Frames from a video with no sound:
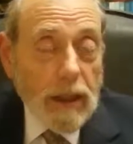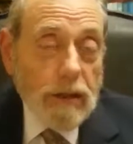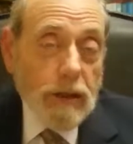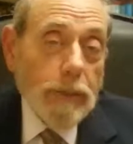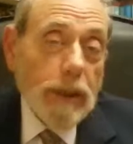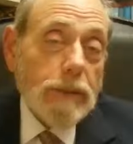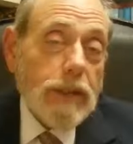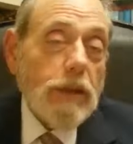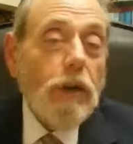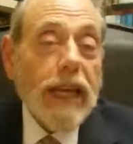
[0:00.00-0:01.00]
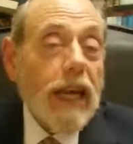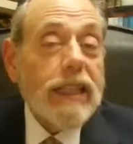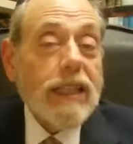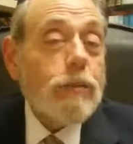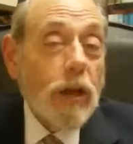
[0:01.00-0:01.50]
So Bilam says, okay,
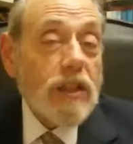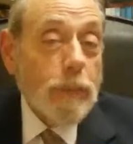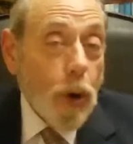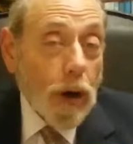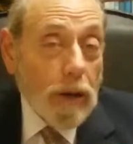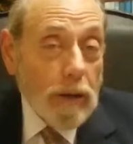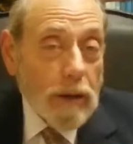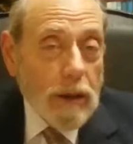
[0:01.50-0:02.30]
I'll ask once more.